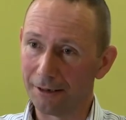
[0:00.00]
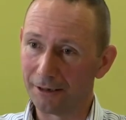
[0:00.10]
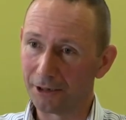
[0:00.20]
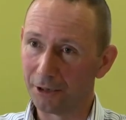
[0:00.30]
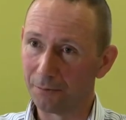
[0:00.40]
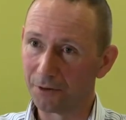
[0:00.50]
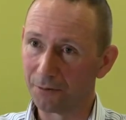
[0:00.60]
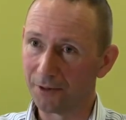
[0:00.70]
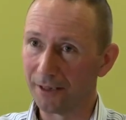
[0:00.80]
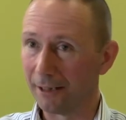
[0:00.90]
in terms
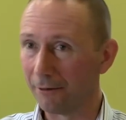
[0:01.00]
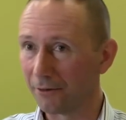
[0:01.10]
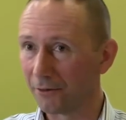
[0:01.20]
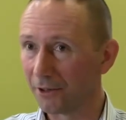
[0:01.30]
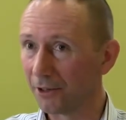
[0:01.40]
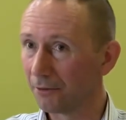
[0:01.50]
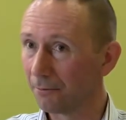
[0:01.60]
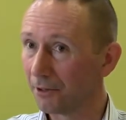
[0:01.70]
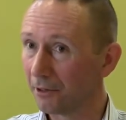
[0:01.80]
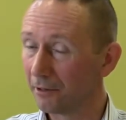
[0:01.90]
of the areas of science
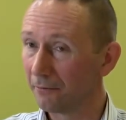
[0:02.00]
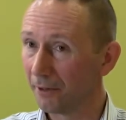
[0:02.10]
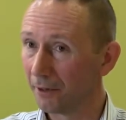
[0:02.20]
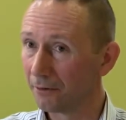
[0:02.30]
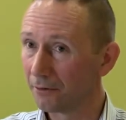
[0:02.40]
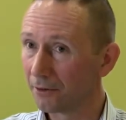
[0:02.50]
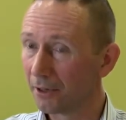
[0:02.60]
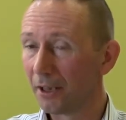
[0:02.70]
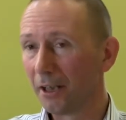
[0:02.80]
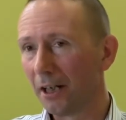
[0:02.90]
which it funds.
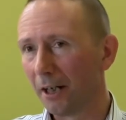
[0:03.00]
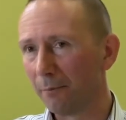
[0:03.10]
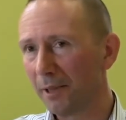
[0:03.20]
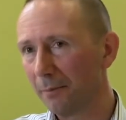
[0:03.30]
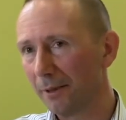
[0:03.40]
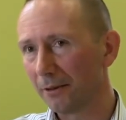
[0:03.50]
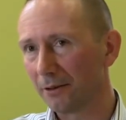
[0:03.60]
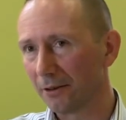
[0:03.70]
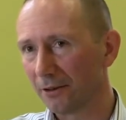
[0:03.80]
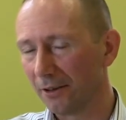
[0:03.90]
And
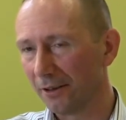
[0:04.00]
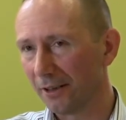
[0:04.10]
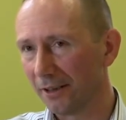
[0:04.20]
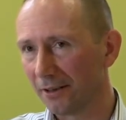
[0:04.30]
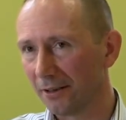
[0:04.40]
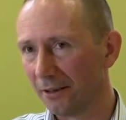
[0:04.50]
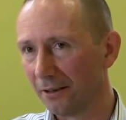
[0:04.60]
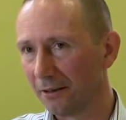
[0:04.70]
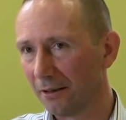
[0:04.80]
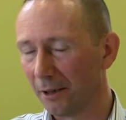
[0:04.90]
BBSRC takes an
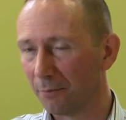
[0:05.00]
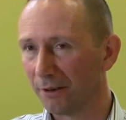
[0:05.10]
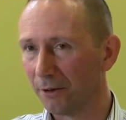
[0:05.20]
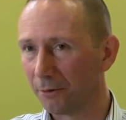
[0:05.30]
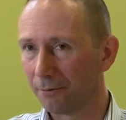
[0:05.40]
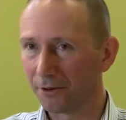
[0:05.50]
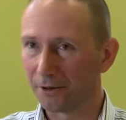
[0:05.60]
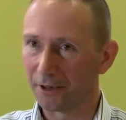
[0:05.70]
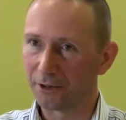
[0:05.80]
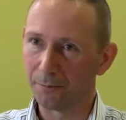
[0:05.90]
approach which
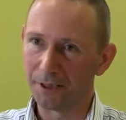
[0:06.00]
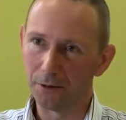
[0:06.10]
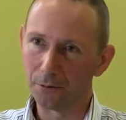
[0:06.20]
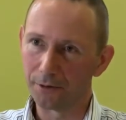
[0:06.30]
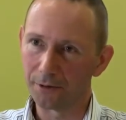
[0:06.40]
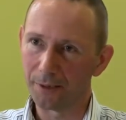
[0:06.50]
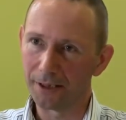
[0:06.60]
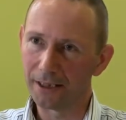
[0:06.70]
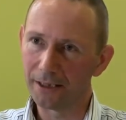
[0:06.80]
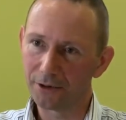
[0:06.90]
has actually been lauded by
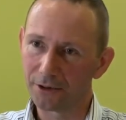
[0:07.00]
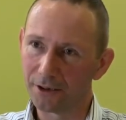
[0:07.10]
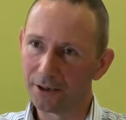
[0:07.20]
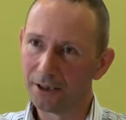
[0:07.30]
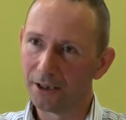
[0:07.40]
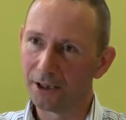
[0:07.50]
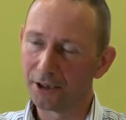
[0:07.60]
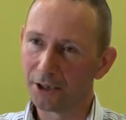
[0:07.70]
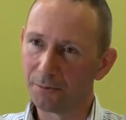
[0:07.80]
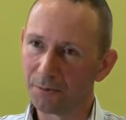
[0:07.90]
Nature in
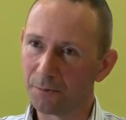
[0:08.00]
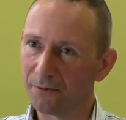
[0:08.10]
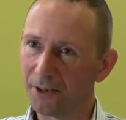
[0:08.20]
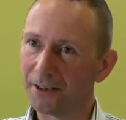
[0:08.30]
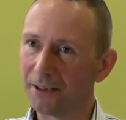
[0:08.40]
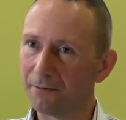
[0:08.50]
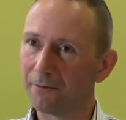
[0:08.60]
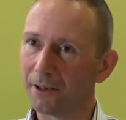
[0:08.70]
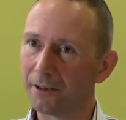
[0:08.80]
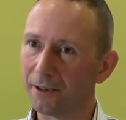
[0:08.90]
terms of providing
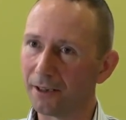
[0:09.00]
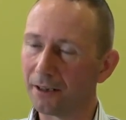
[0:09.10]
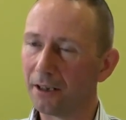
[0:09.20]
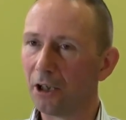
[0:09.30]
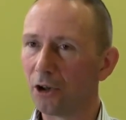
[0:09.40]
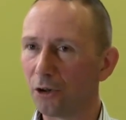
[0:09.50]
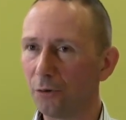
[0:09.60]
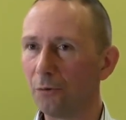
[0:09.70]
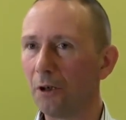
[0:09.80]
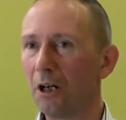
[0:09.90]
funding
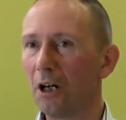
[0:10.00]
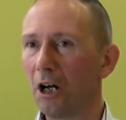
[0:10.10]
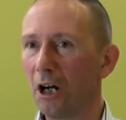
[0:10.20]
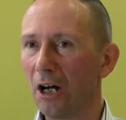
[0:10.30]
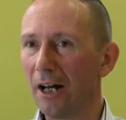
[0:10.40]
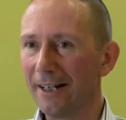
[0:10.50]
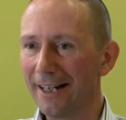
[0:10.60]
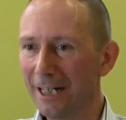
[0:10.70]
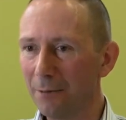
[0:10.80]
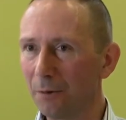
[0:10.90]
to
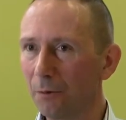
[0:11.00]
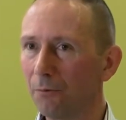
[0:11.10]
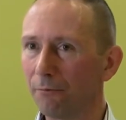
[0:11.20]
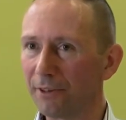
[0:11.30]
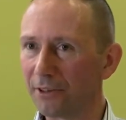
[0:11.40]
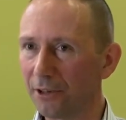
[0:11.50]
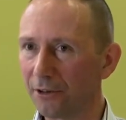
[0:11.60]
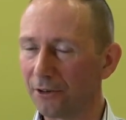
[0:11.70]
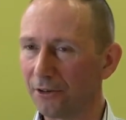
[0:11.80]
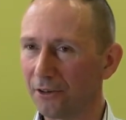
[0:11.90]
enable
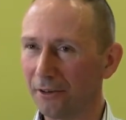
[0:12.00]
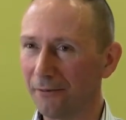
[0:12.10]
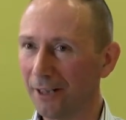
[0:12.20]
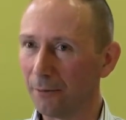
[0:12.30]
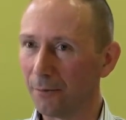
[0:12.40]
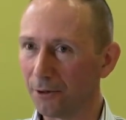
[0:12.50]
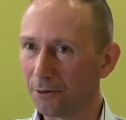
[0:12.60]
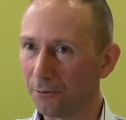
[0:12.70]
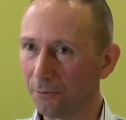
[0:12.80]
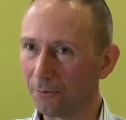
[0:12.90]
researchers to develop the
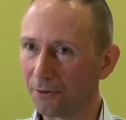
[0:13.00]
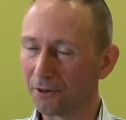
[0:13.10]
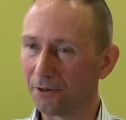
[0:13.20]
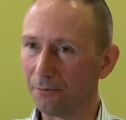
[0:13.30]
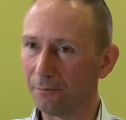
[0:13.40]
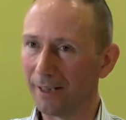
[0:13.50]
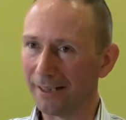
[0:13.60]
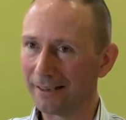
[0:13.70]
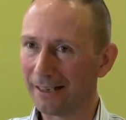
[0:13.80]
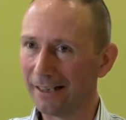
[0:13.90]
tools to
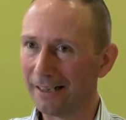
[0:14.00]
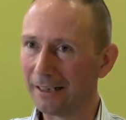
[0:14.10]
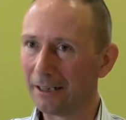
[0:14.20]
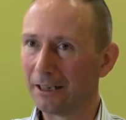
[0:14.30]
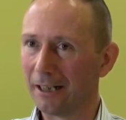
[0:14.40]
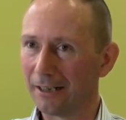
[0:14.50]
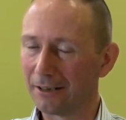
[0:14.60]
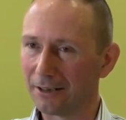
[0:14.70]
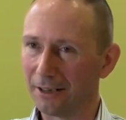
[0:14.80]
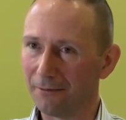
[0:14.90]
maintain and
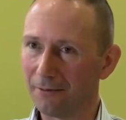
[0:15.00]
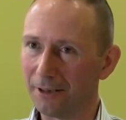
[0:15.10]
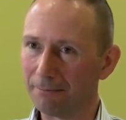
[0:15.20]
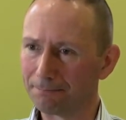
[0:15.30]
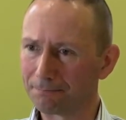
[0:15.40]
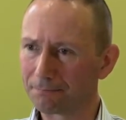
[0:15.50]
safely